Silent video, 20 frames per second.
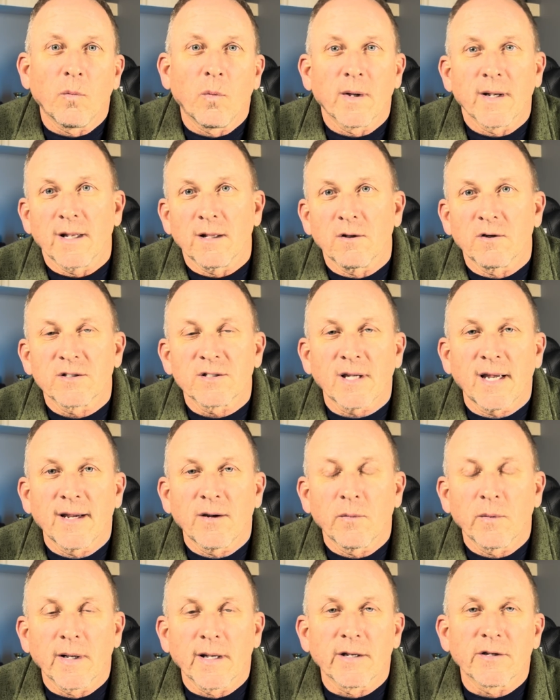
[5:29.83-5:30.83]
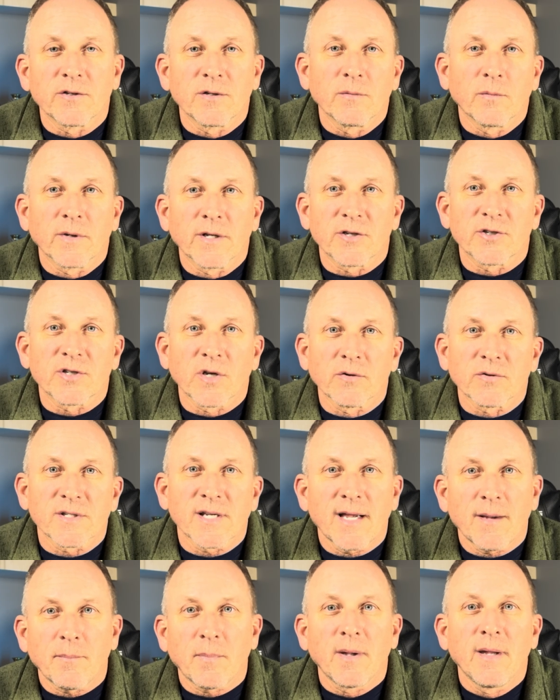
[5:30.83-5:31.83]
what it looks like when it shows
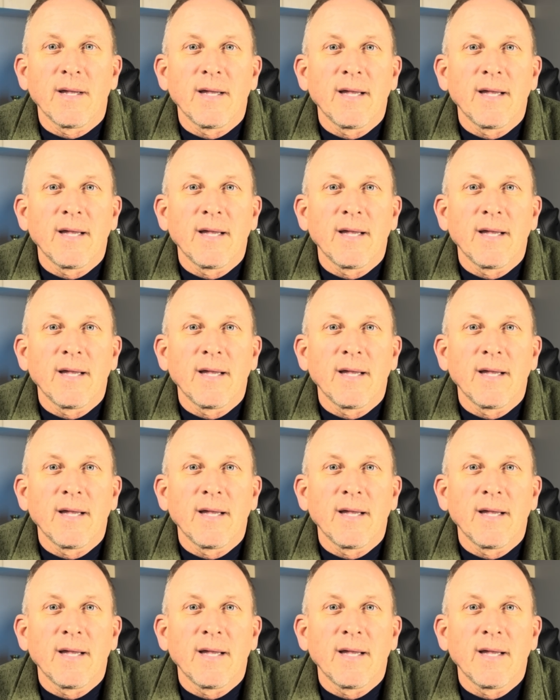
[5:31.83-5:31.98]
up,